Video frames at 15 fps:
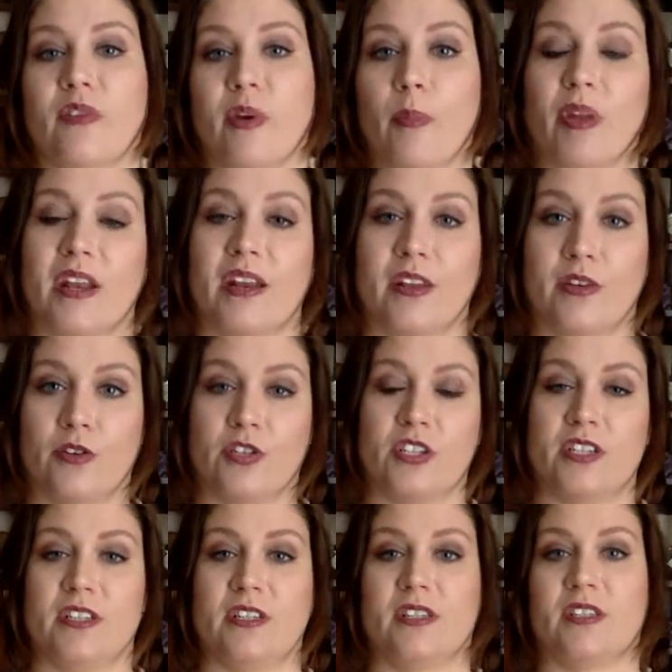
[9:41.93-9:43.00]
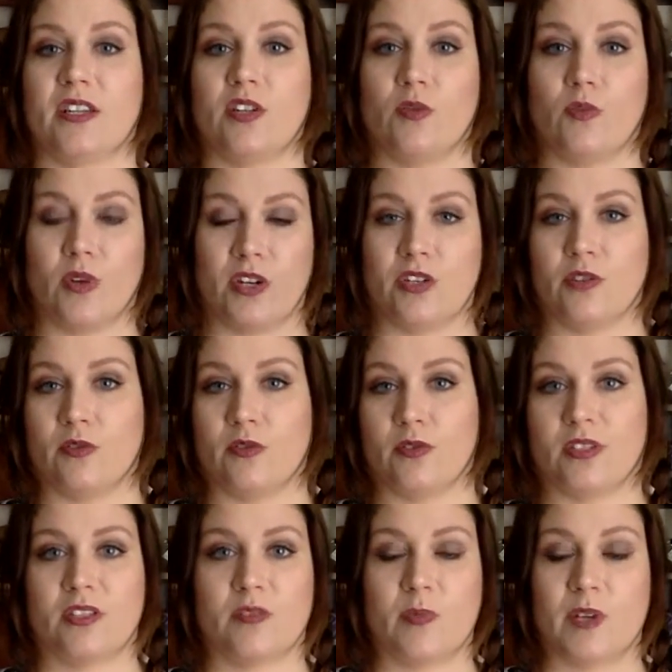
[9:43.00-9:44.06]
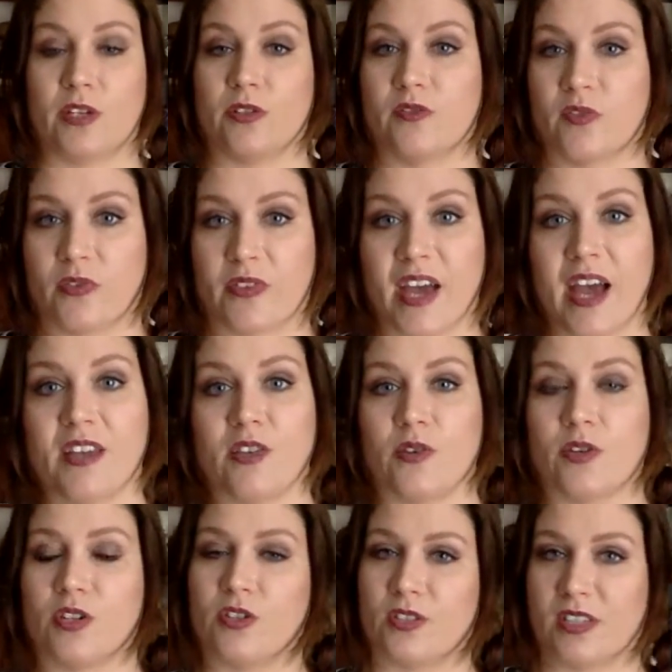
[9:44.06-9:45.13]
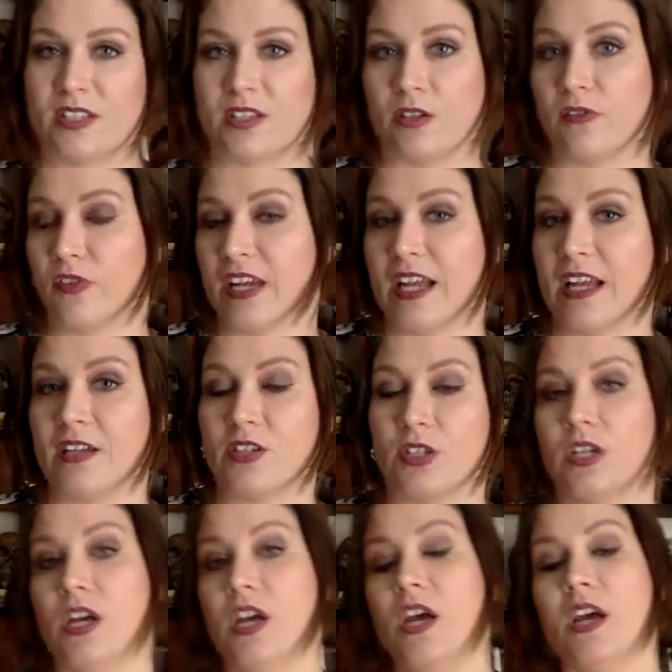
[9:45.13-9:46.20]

feminine energies and you want to use spells for that, you could use a silver candle.